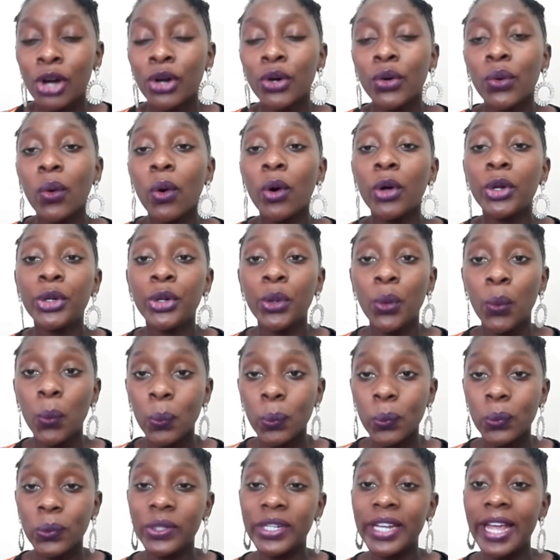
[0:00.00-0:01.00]
God
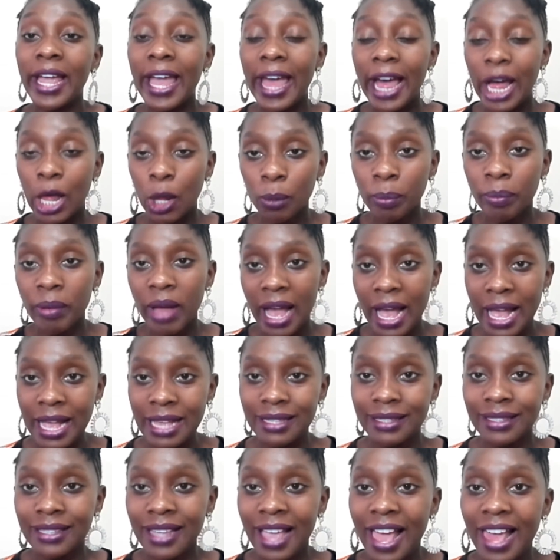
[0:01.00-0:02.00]
would help
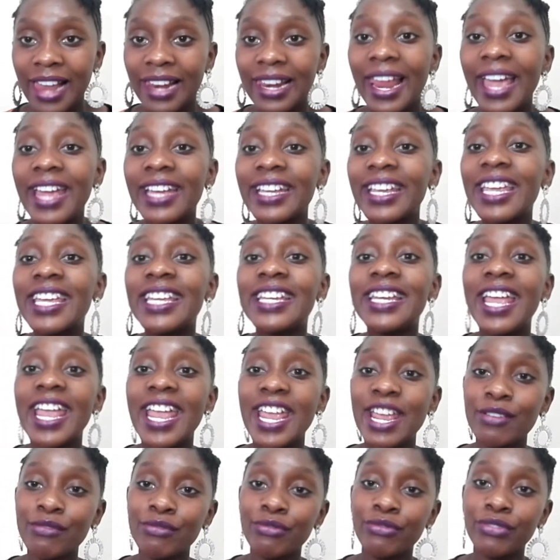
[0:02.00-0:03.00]
us, like in
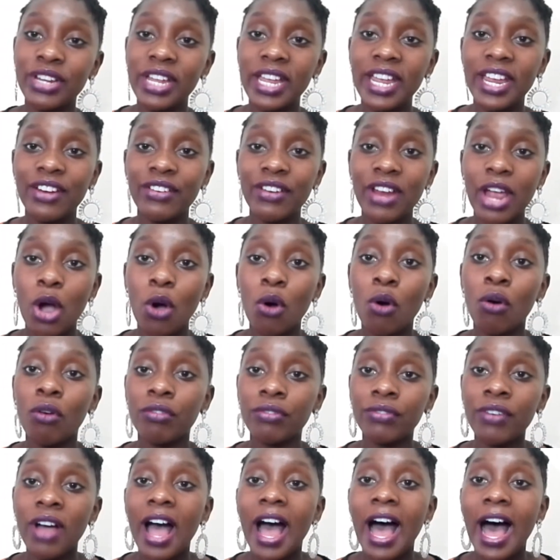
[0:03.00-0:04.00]
every area
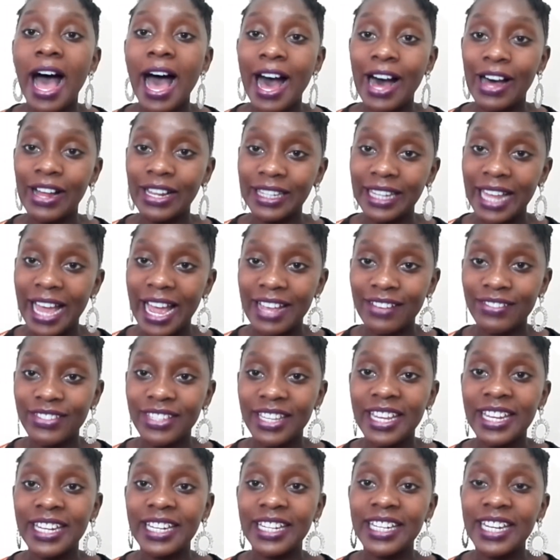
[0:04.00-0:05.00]
of our lives
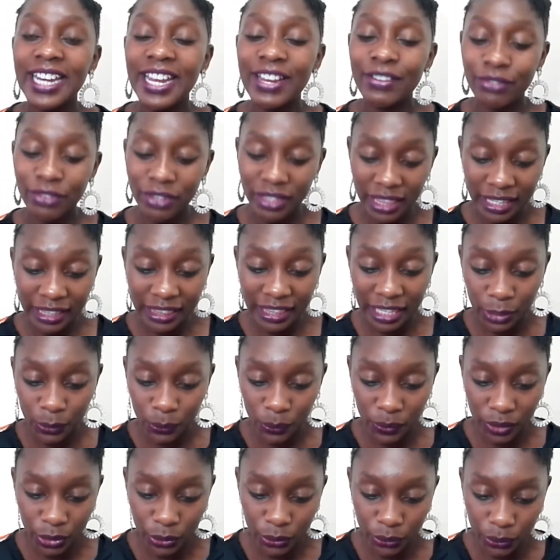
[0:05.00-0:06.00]
and in everything that
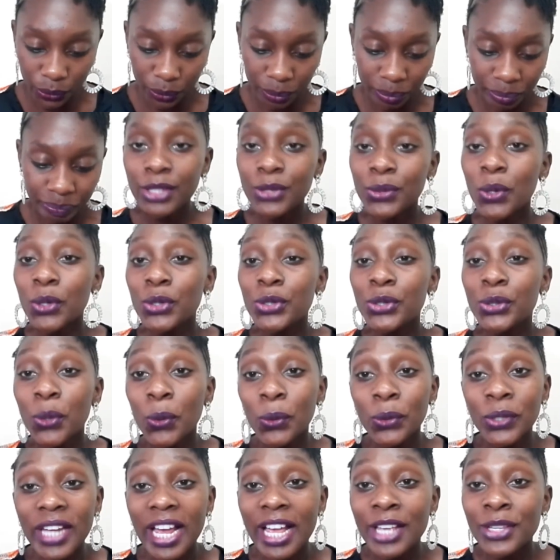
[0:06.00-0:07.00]
we do. So
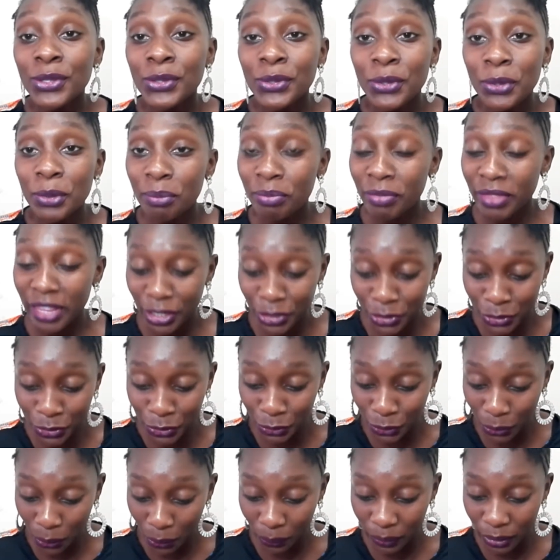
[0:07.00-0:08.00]
don't assume that
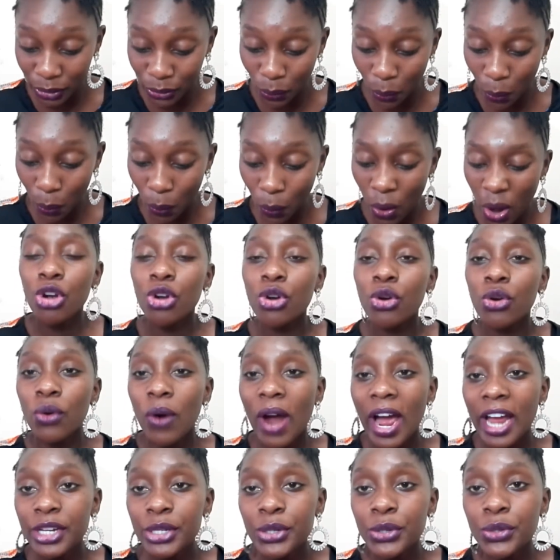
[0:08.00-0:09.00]
you know it all.
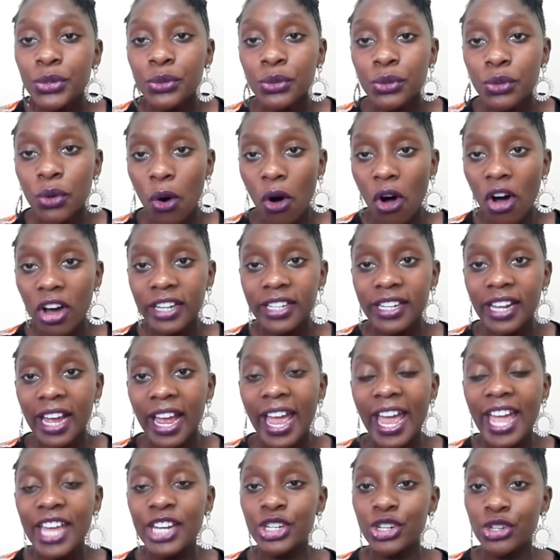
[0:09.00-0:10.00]
Run to God
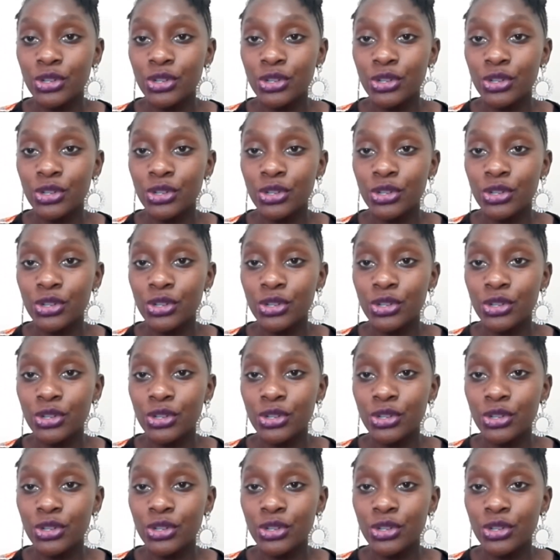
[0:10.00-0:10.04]
and